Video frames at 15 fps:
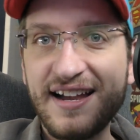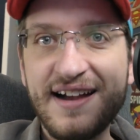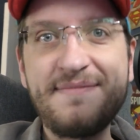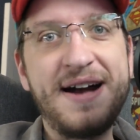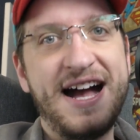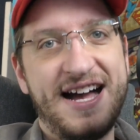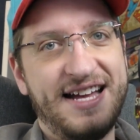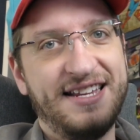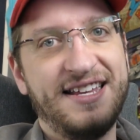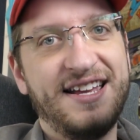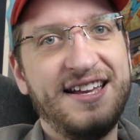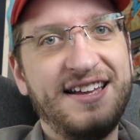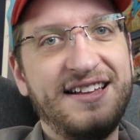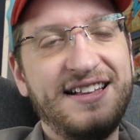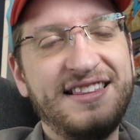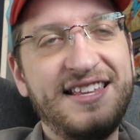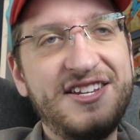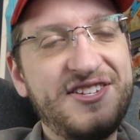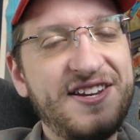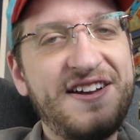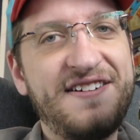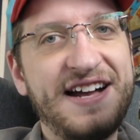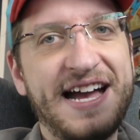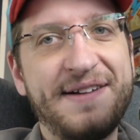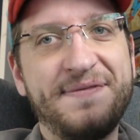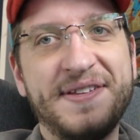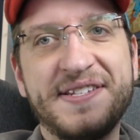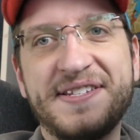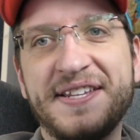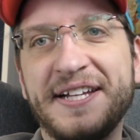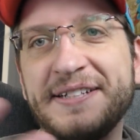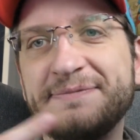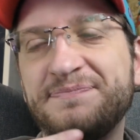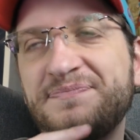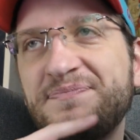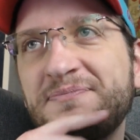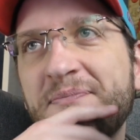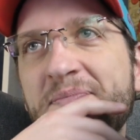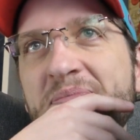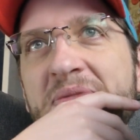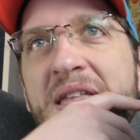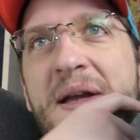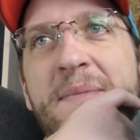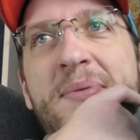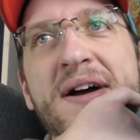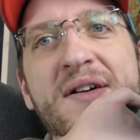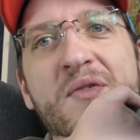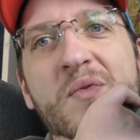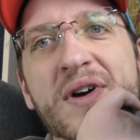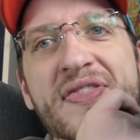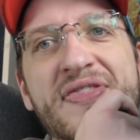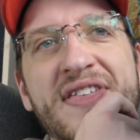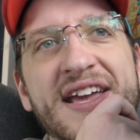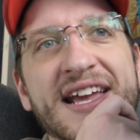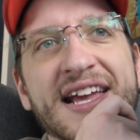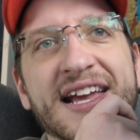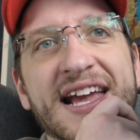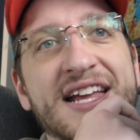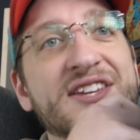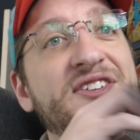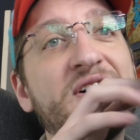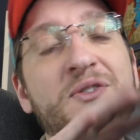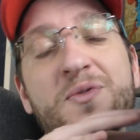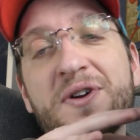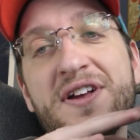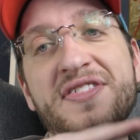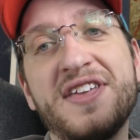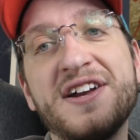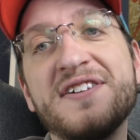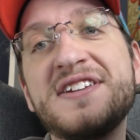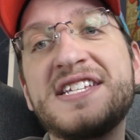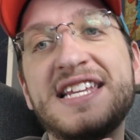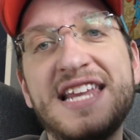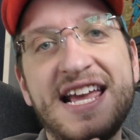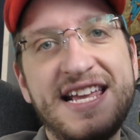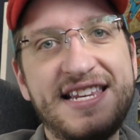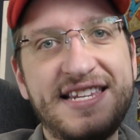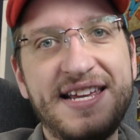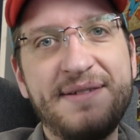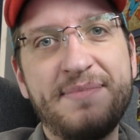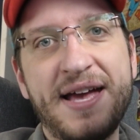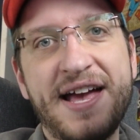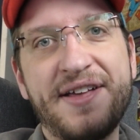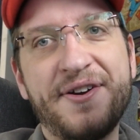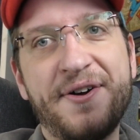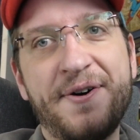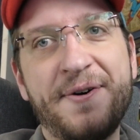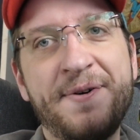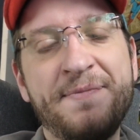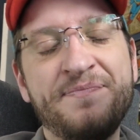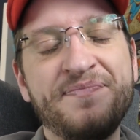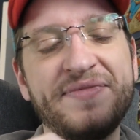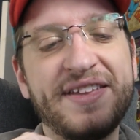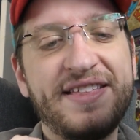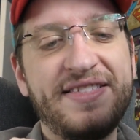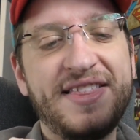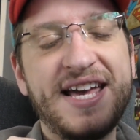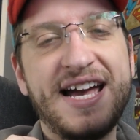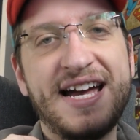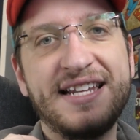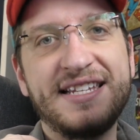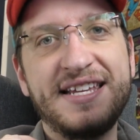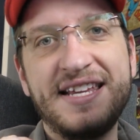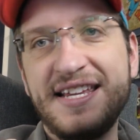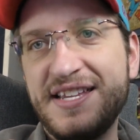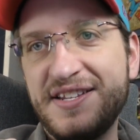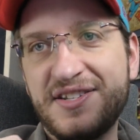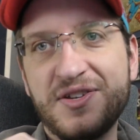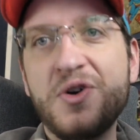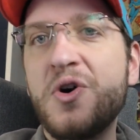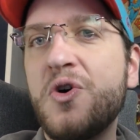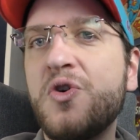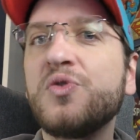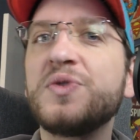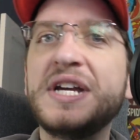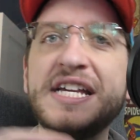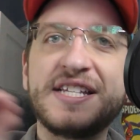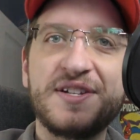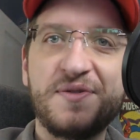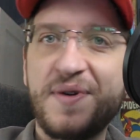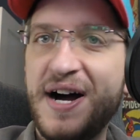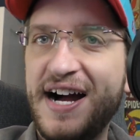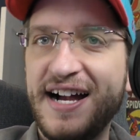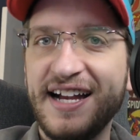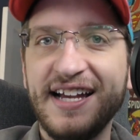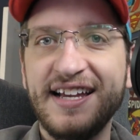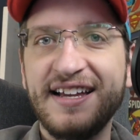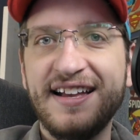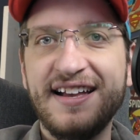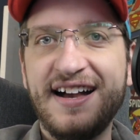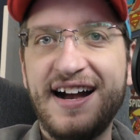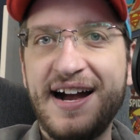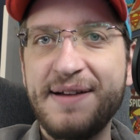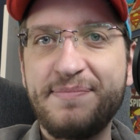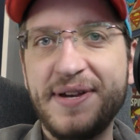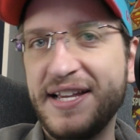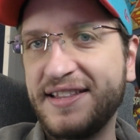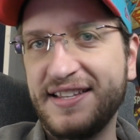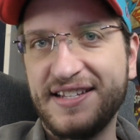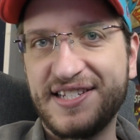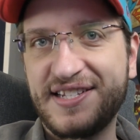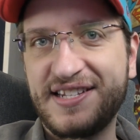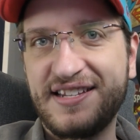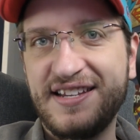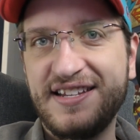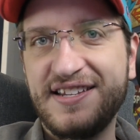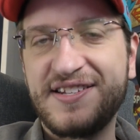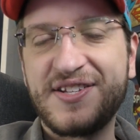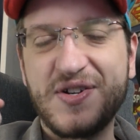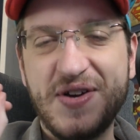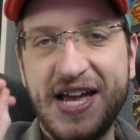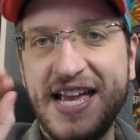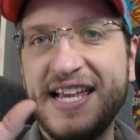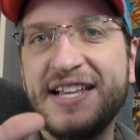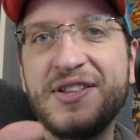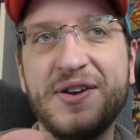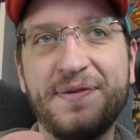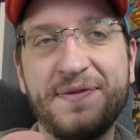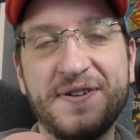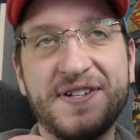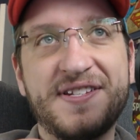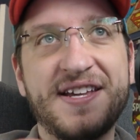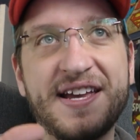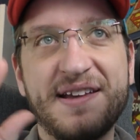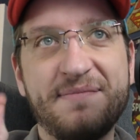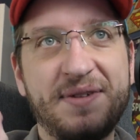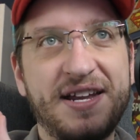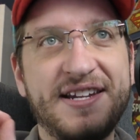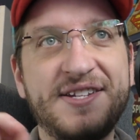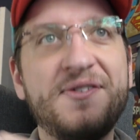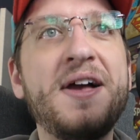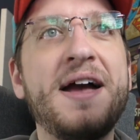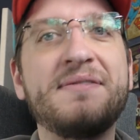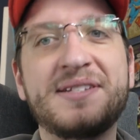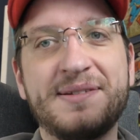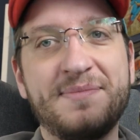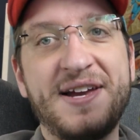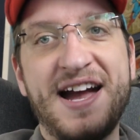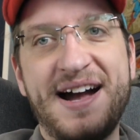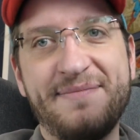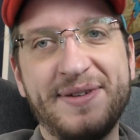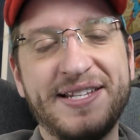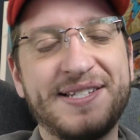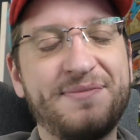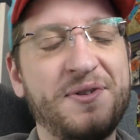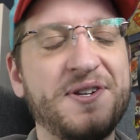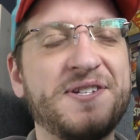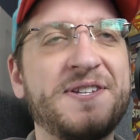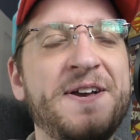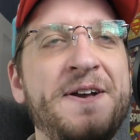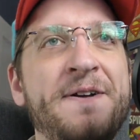Come on. They should all have this thing. But one thing, and don't worry, there is an ending panel that is the whole reason why I picked this. So hang in there for a second, but I do have some comments first.